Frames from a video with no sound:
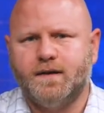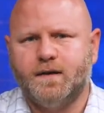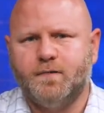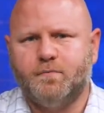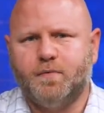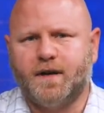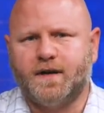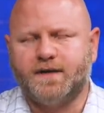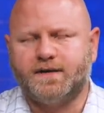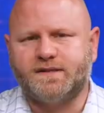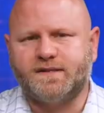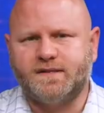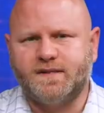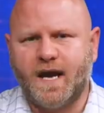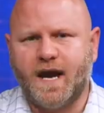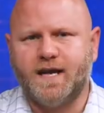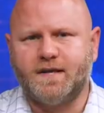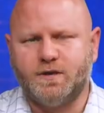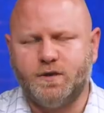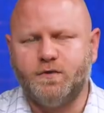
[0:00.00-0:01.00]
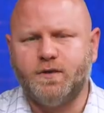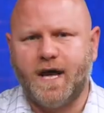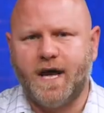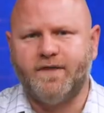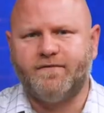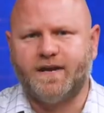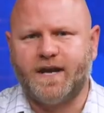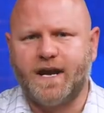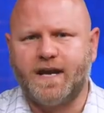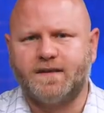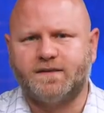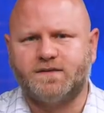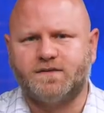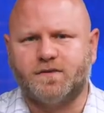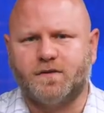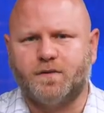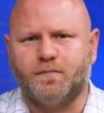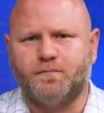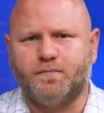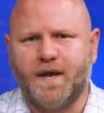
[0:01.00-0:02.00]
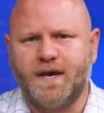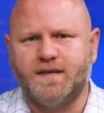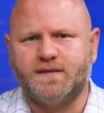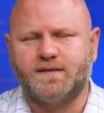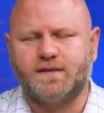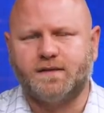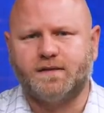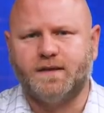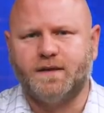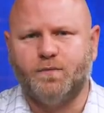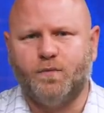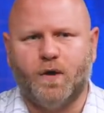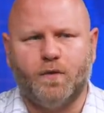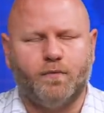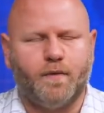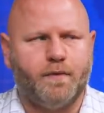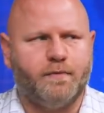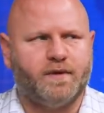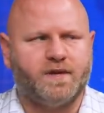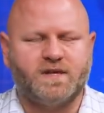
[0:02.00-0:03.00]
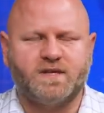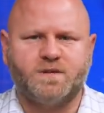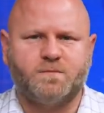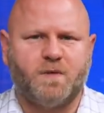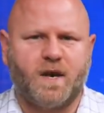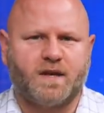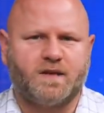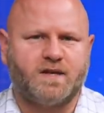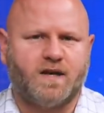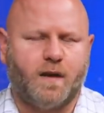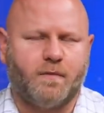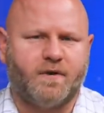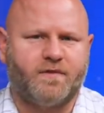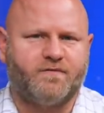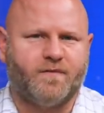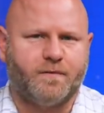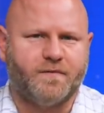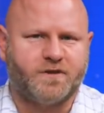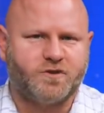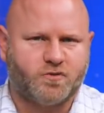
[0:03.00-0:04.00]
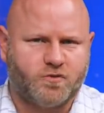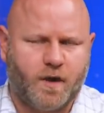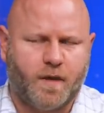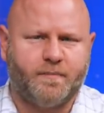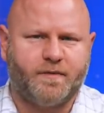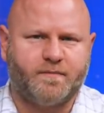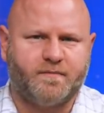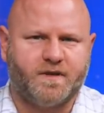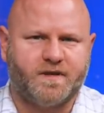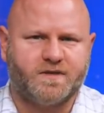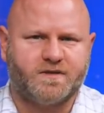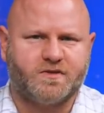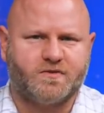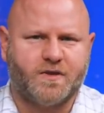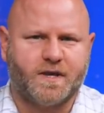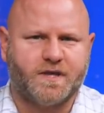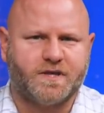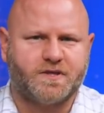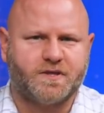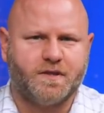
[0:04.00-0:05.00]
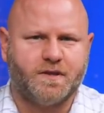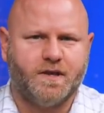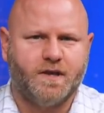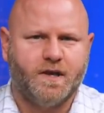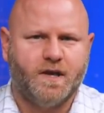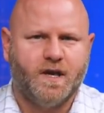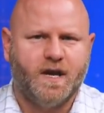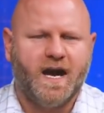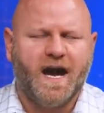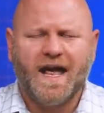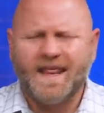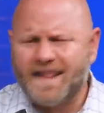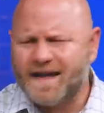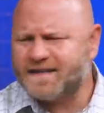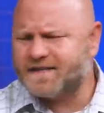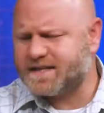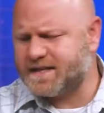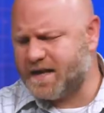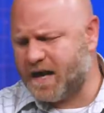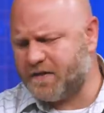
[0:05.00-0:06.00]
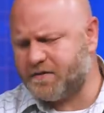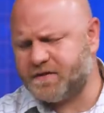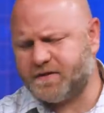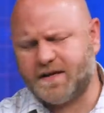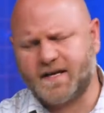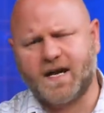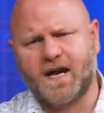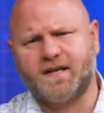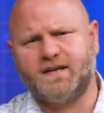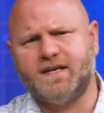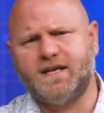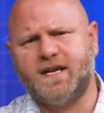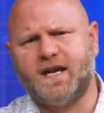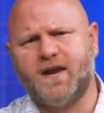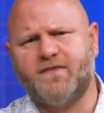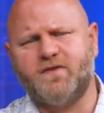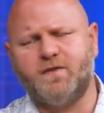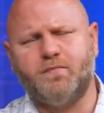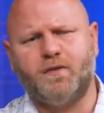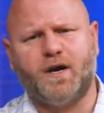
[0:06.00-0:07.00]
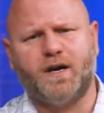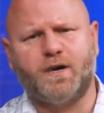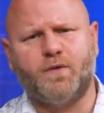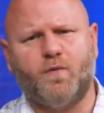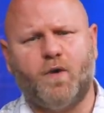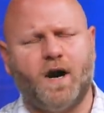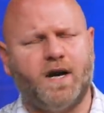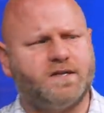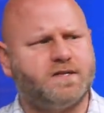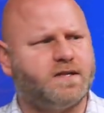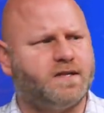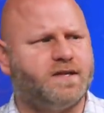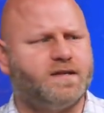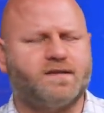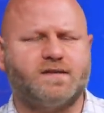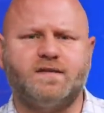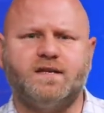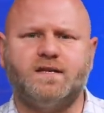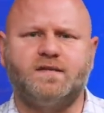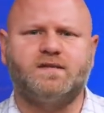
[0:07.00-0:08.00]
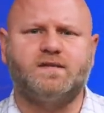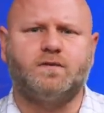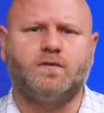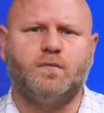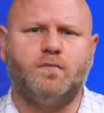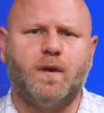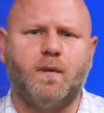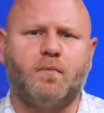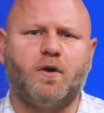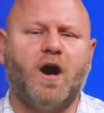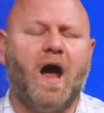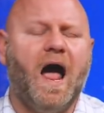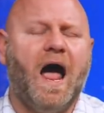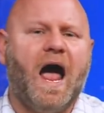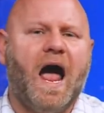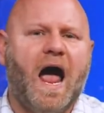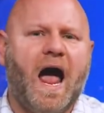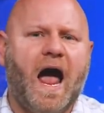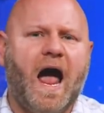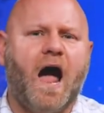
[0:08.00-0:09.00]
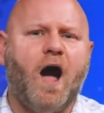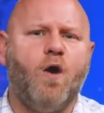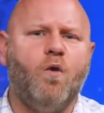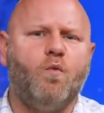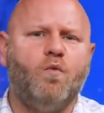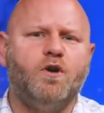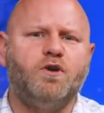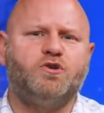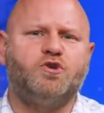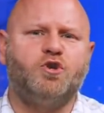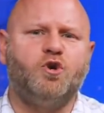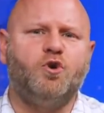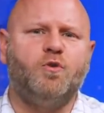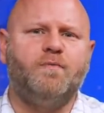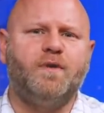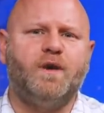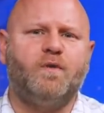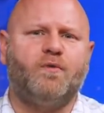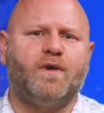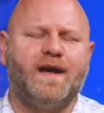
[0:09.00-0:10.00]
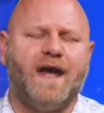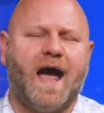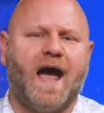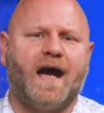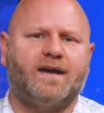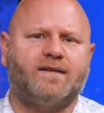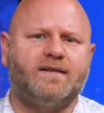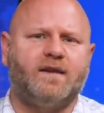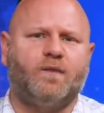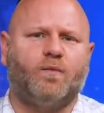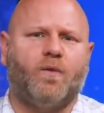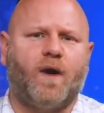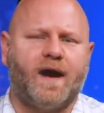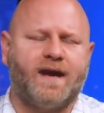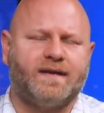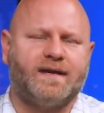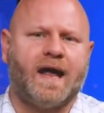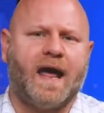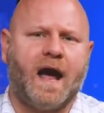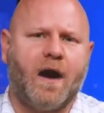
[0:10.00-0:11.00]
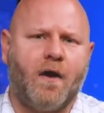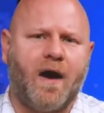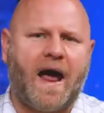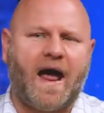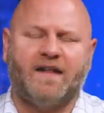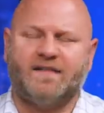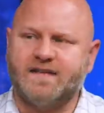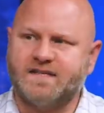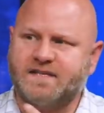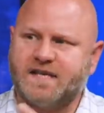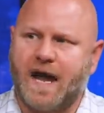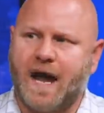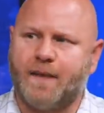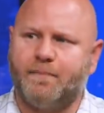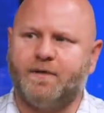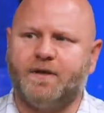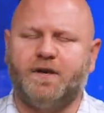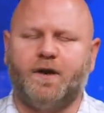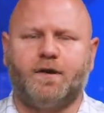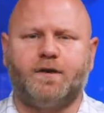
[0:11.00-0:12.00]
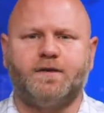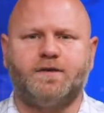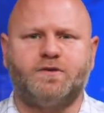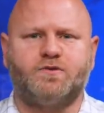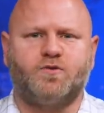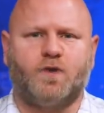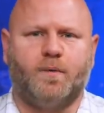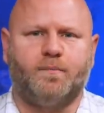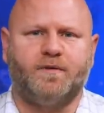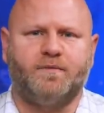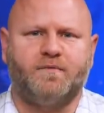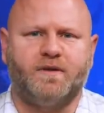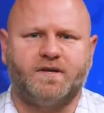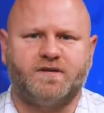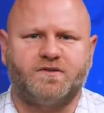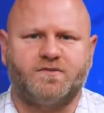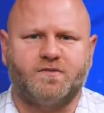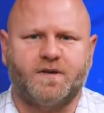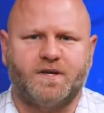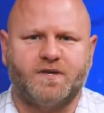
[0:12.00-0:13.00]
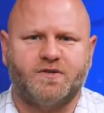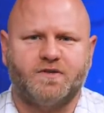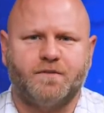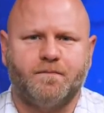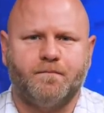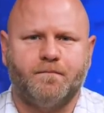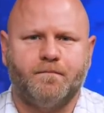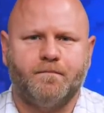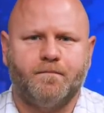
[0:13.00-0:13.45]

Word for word: But instead, you gave an answer basically what we would expect coming from the Trump administration. And that's another thing I think everybody watching this needs to remember. How would you be reacting right now had this happened under the Trump administration?